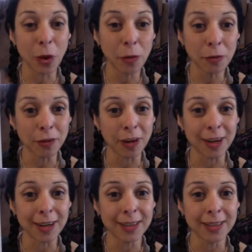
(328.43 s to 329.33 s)

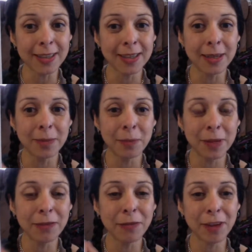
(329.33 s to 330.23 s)
over,
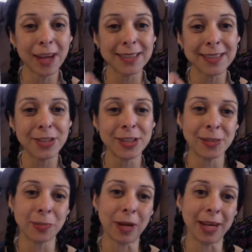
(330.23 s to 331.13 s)
but in fact it's
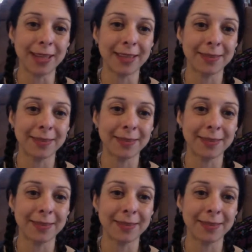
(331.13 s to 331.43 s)
just a break.